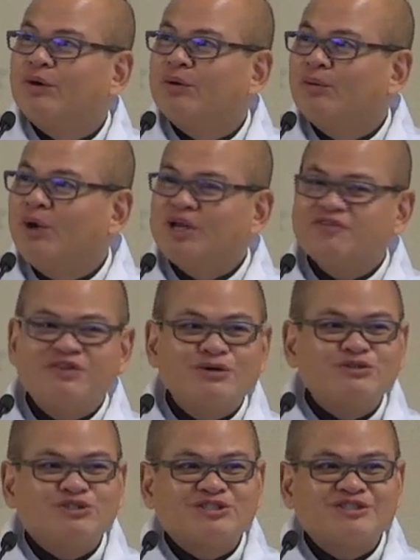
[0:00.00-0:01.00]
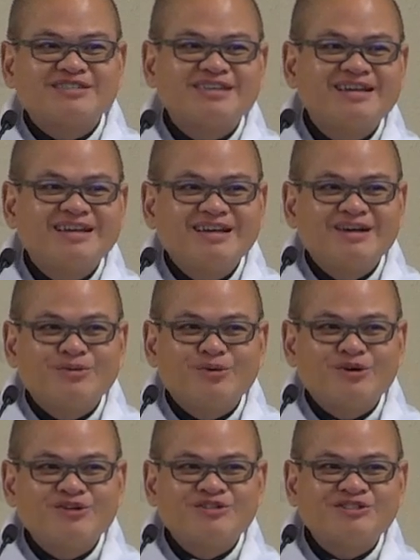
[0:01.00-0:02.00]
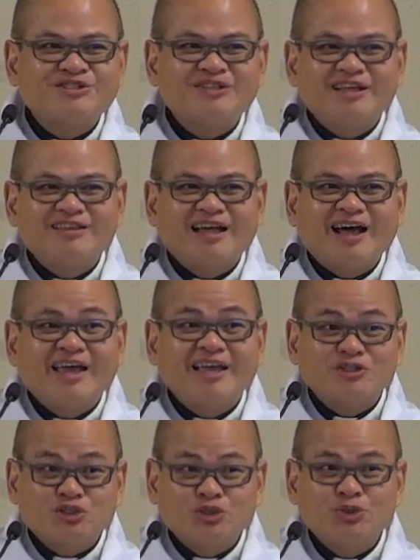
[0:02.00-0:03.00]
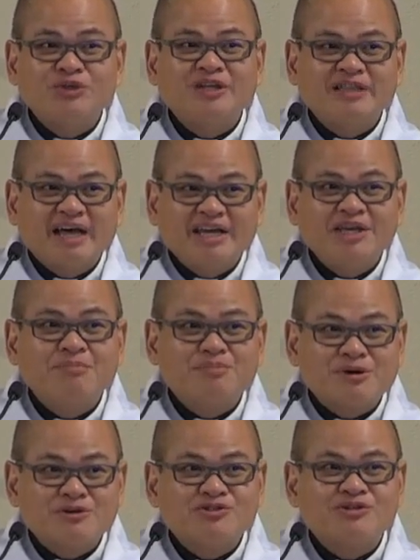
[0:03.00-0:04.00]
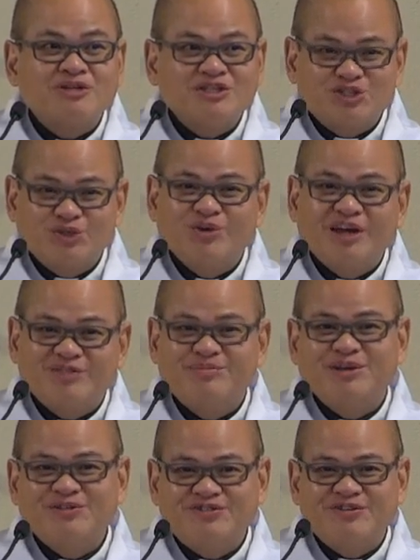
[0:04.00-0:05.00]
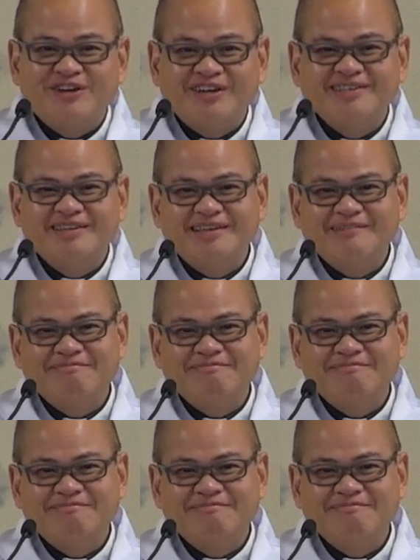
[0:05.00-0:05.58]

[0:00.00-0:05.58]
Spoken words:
one of those words that I assure the dying person is, do not be afraid.